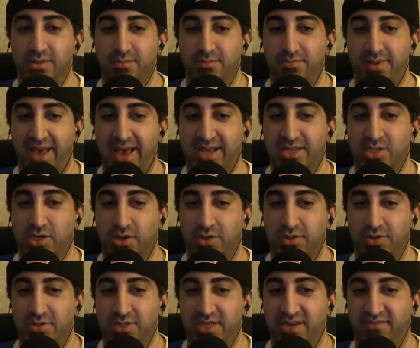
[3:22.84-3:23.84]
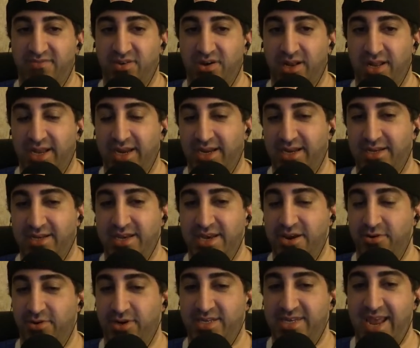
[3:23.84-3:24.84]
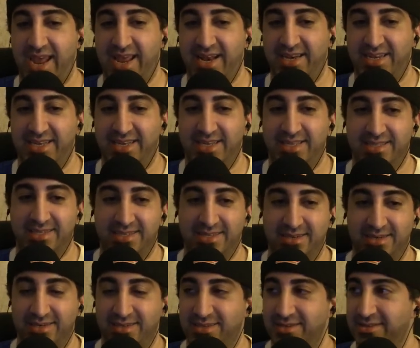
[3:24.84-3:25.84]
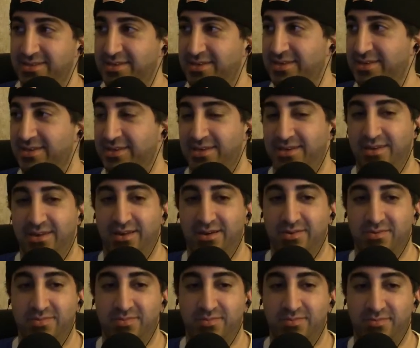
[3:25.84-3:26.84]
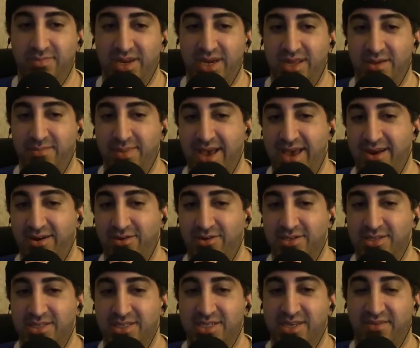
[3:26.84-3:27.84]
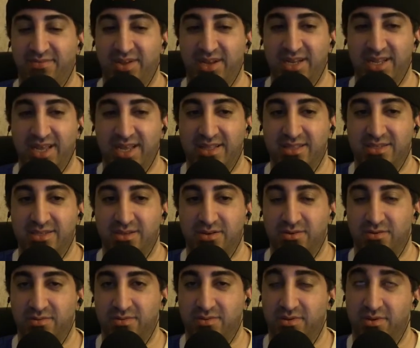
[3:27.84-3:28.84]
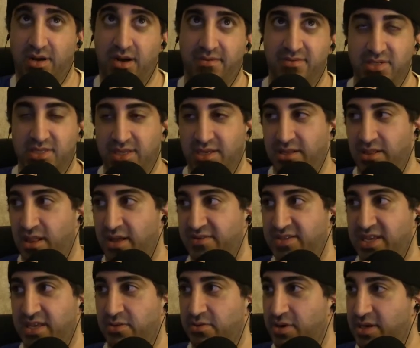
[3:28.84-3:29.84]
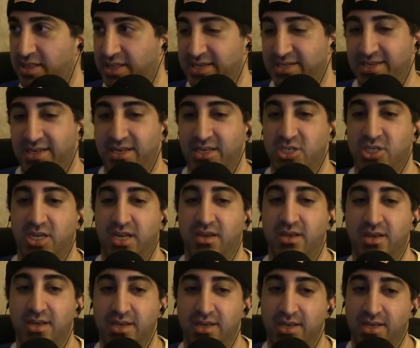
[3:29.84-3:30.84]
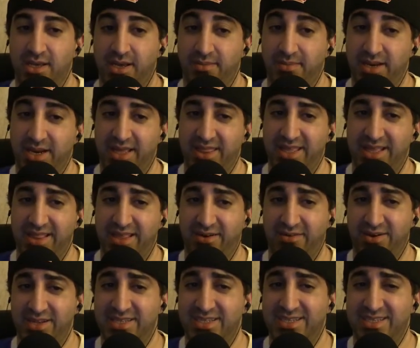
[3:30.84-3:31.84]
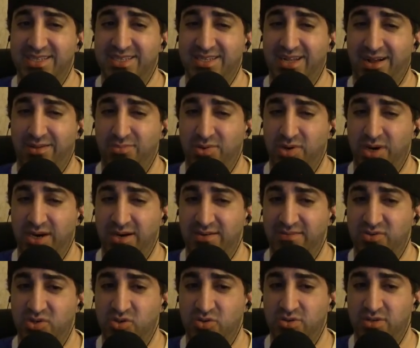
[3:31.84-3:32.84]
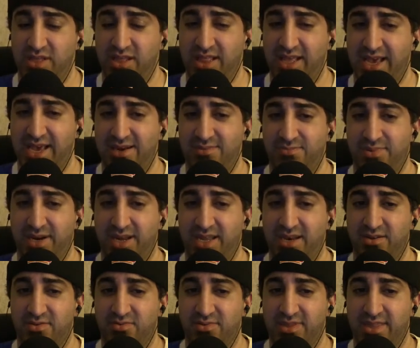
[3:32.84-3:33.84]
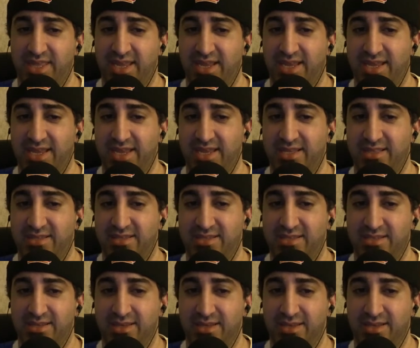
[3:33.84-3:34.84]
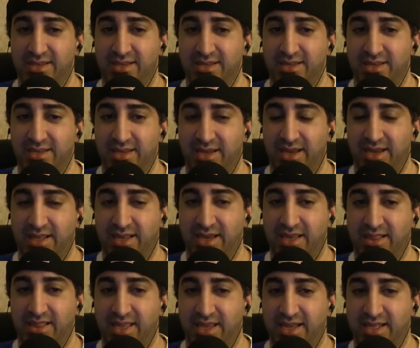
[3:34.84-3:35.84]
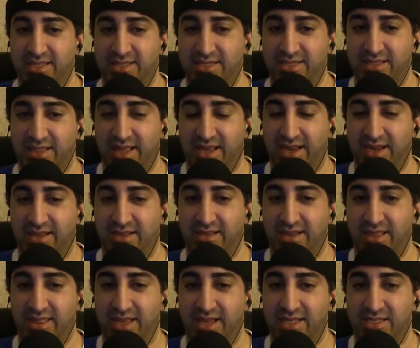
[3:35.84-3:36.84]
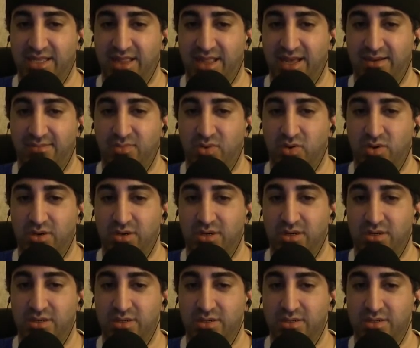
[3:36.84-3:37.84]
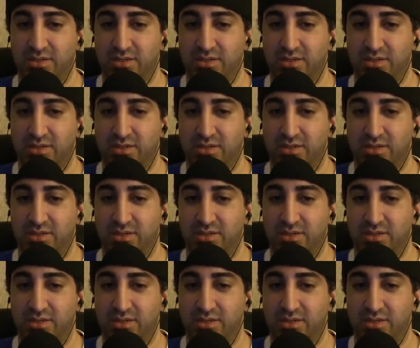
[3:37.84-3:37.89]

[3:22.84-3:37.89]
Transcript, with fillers: backs all those different like Neera Tandens and you know Media Matters and stuff like that. So obviously he loves Hillary Clinton and shit. I mean, I think there is some grain of truth to that, but I don't think it's. I, I think it's like I think it's a lot more